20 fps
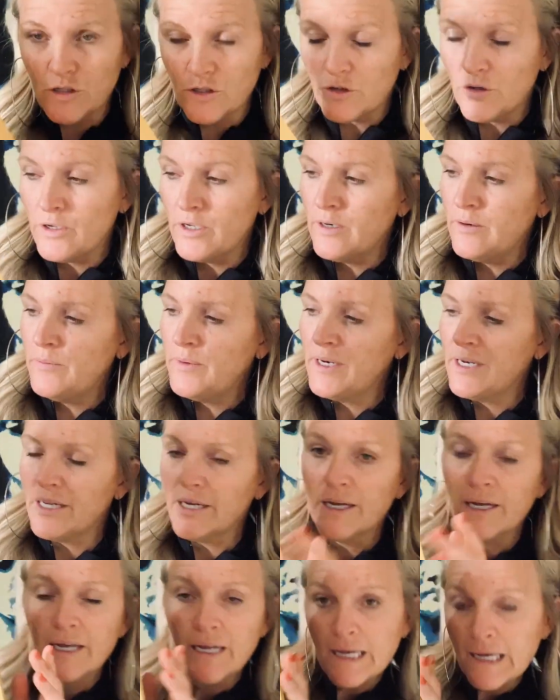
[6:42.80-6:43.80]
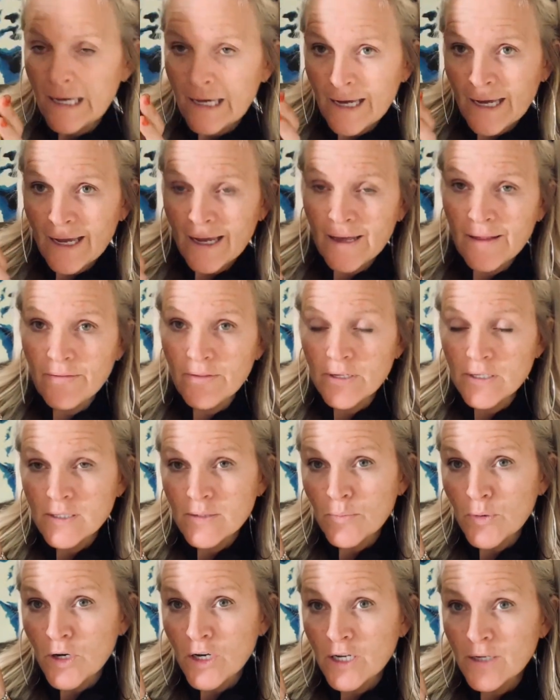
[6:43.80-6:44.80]
I'll show you in a minute, and
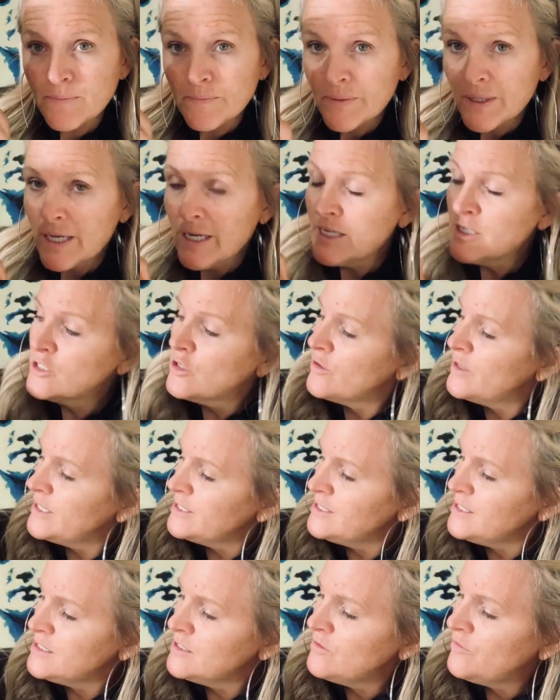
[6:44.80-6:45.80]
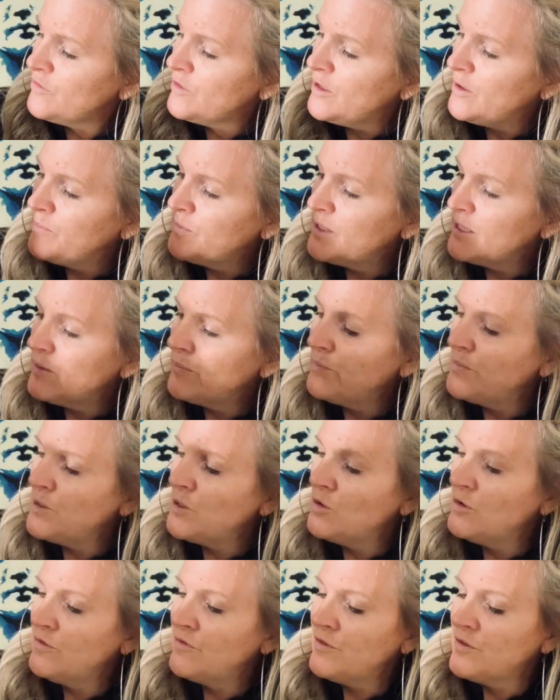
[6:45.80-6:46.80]
this book. So this is from the
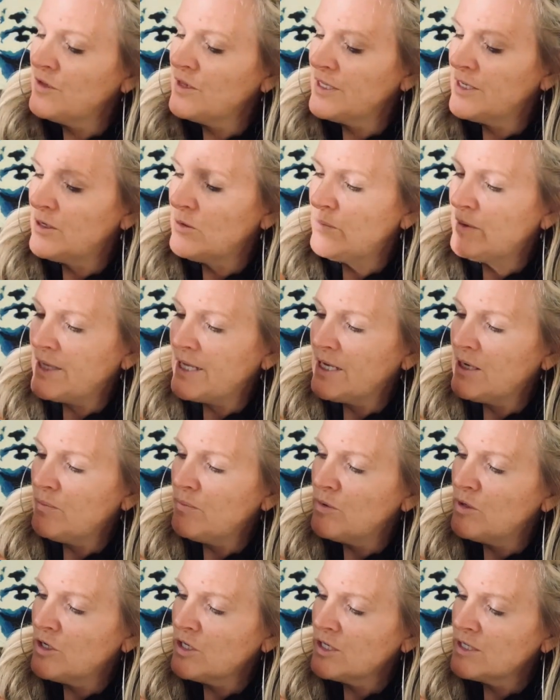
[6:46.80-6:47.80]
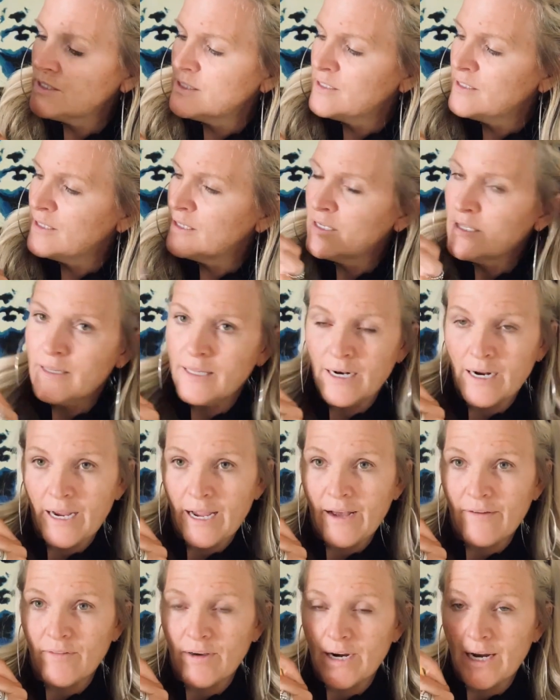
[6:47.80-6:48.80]
beautiful little blank books that I
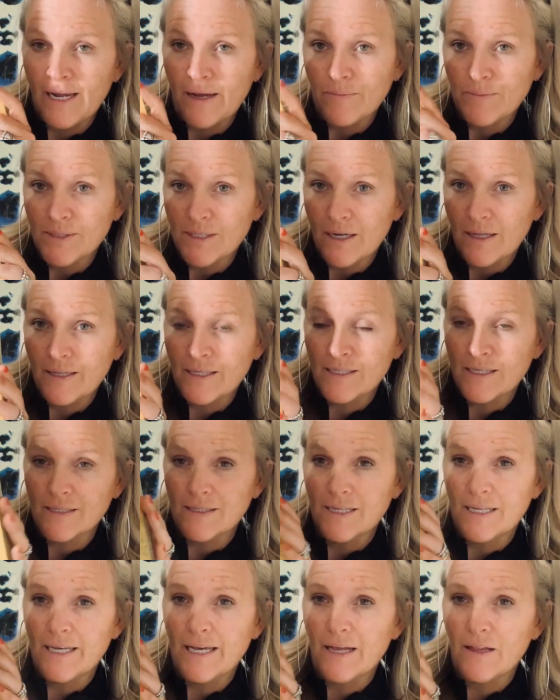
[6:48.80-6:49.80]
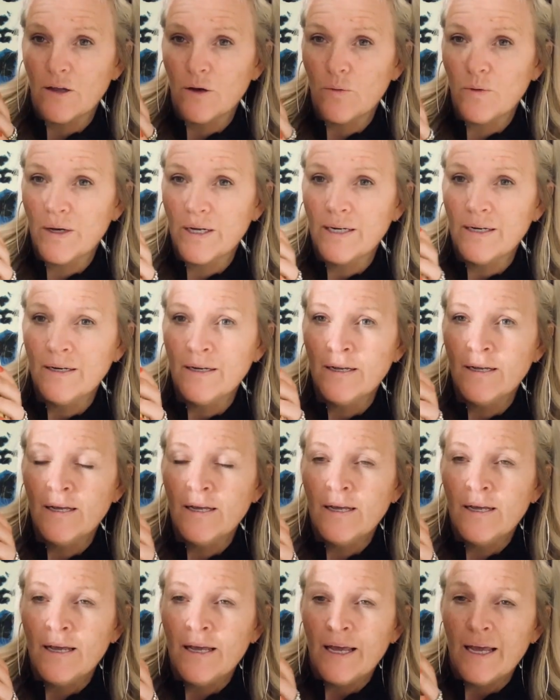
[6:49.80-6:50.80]
have on Amazon. This is the yellow one.
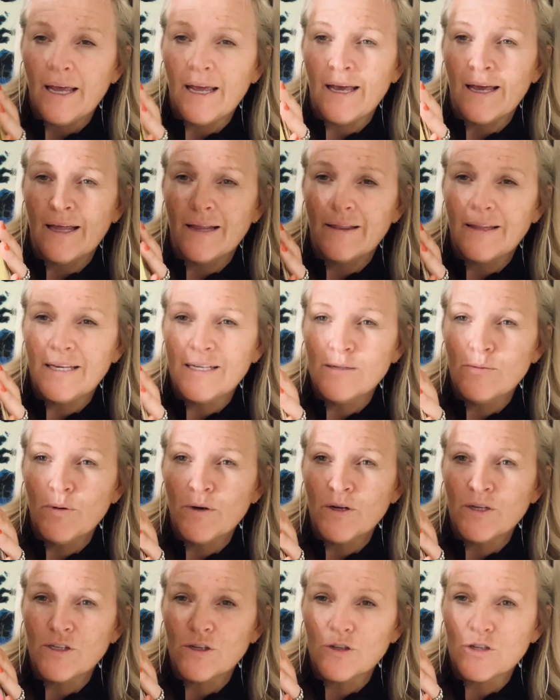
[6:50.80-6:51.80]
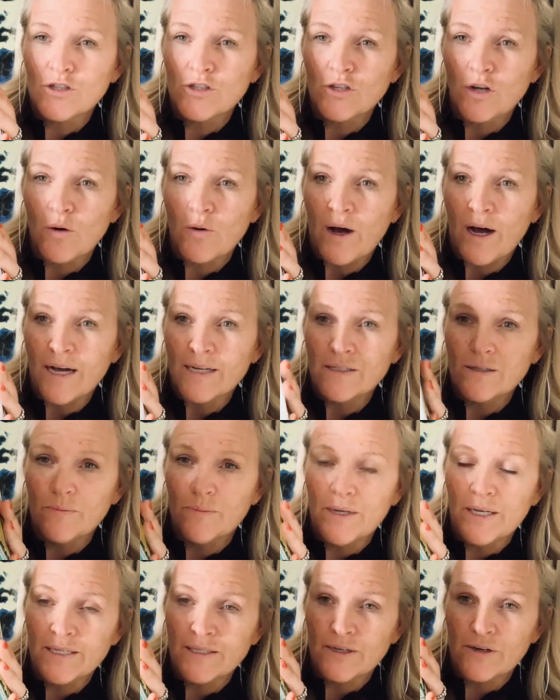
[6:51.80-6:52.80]
And these books are so awesome
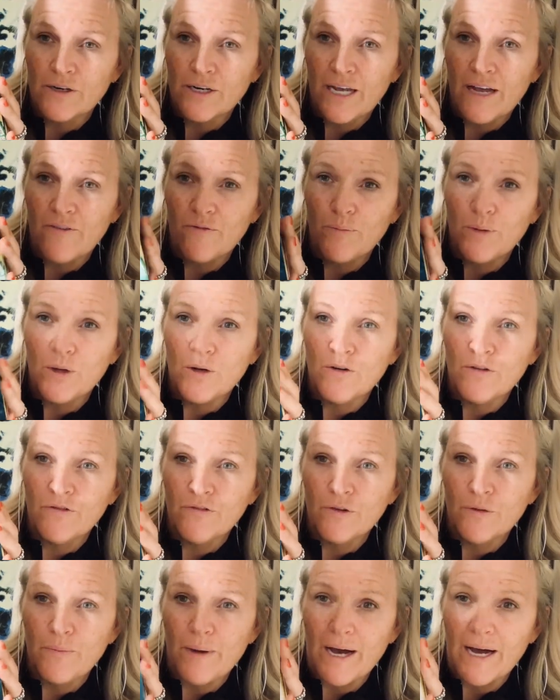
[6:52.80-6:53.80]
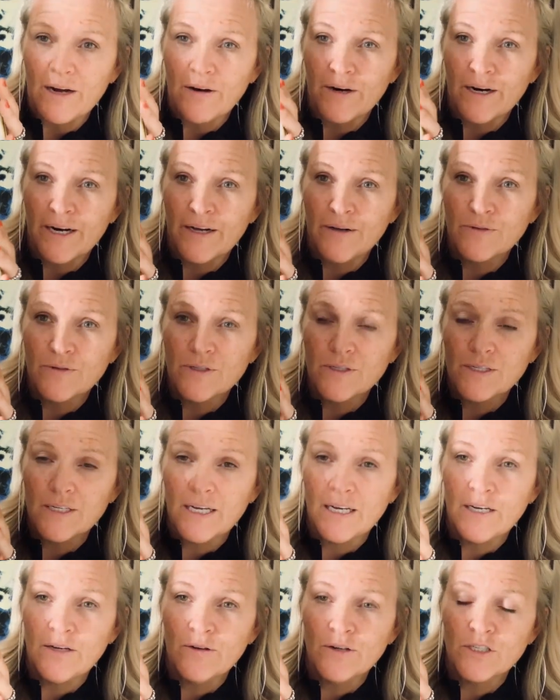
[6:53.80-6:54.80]
because they already have beautiful backgrounds
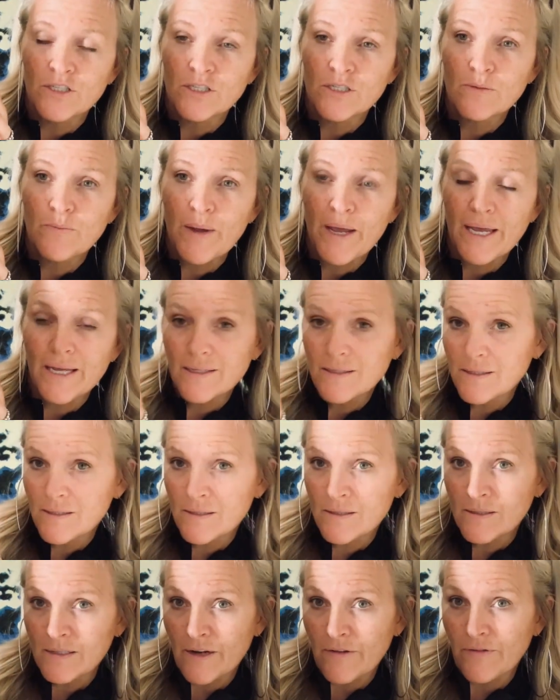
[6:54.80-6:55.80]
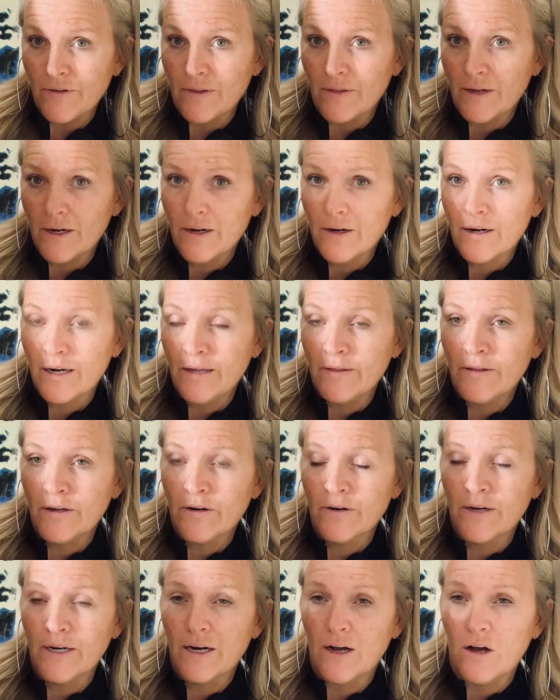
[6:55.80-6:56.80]
and you can just paste stuff in there. And
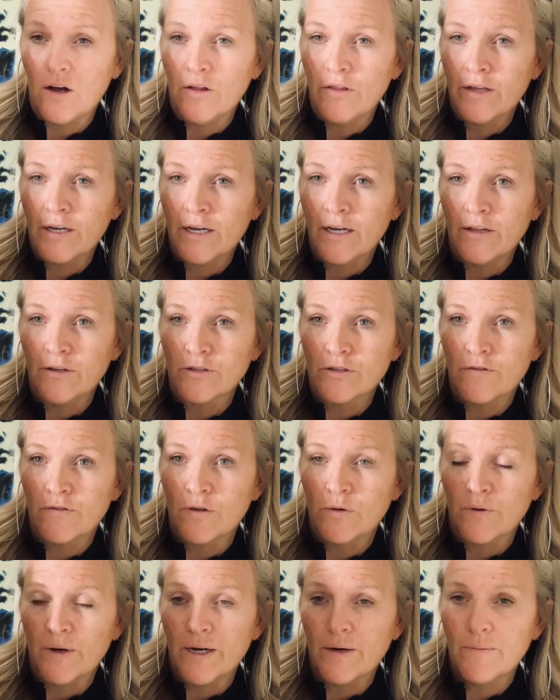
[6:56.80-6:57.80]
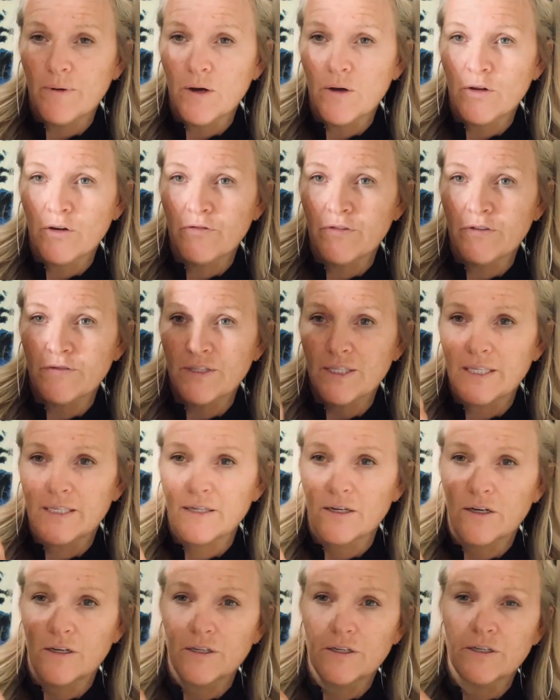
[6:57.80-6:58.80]
they're in all the colors of the rainbow. They're
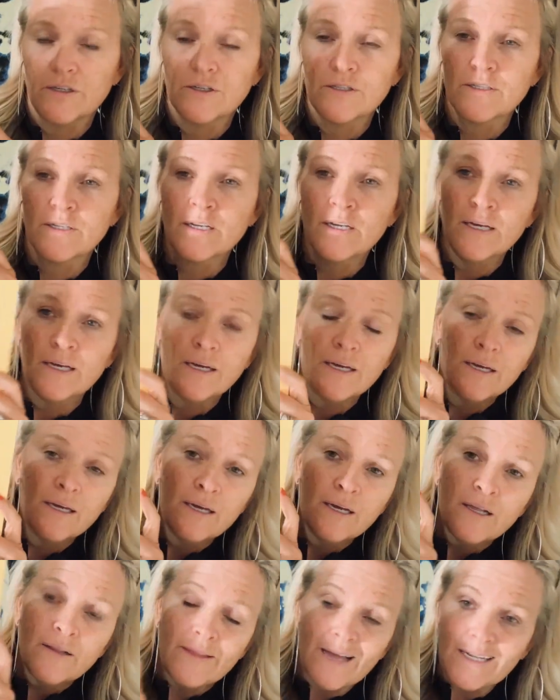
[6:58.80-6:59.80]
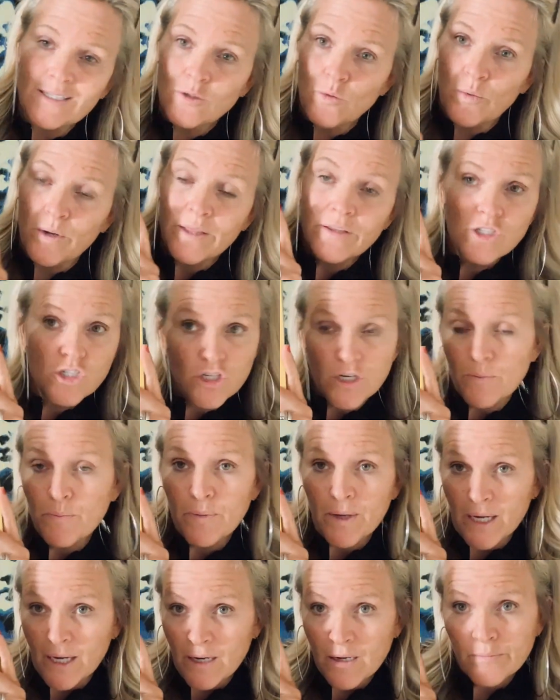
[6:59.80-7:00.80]
$15. That's with
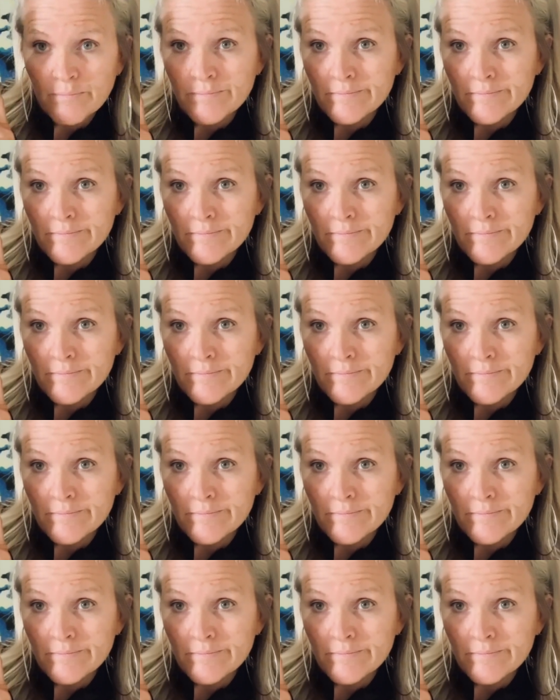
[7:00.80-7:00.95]
shipping.